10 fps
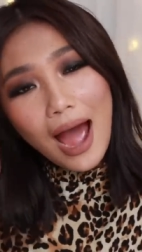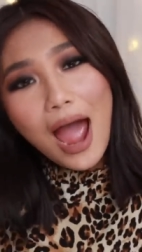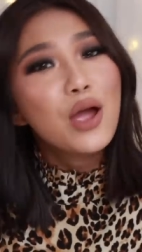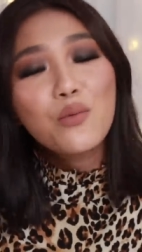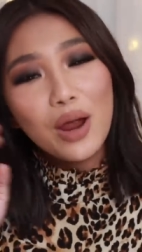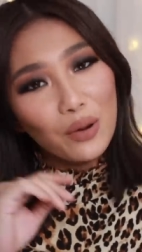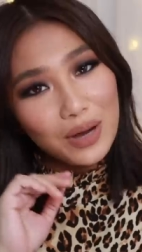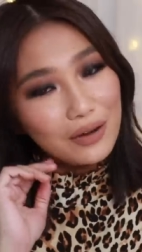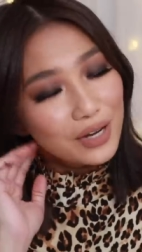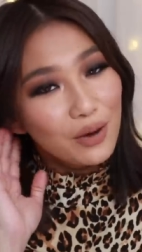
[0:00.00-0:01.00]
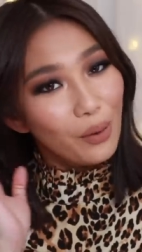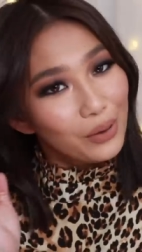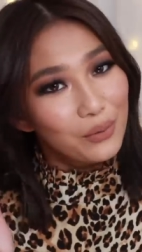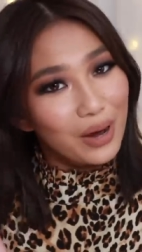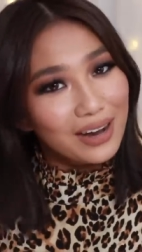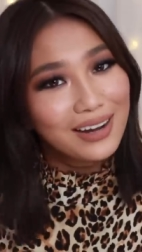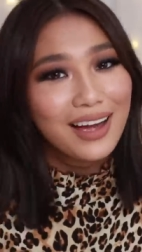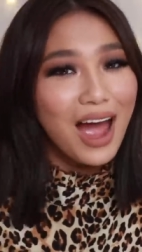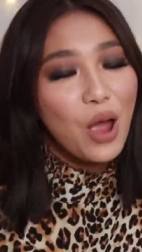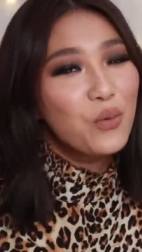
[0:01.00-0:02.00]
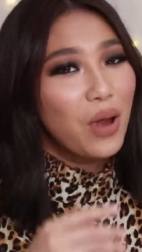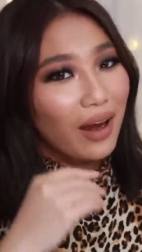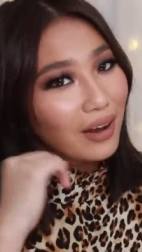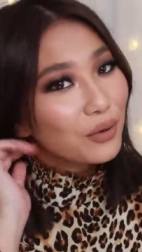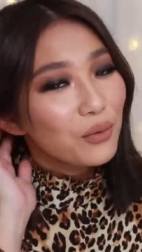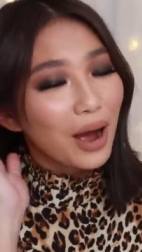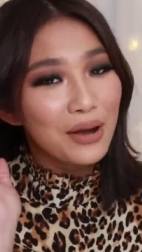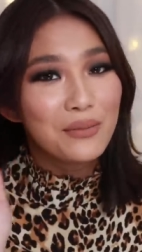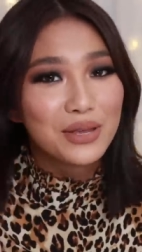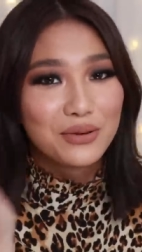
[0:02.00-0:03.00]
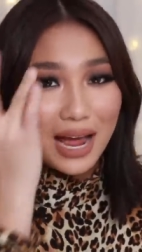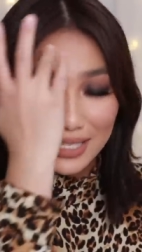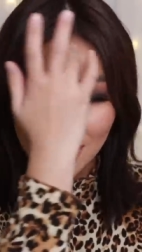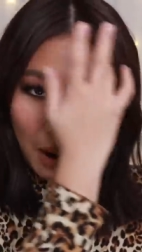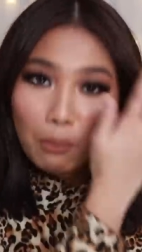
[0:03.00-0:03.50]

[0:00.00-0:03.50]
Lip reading: I wear whatever I want to wear. I wear kung ano man yung nasa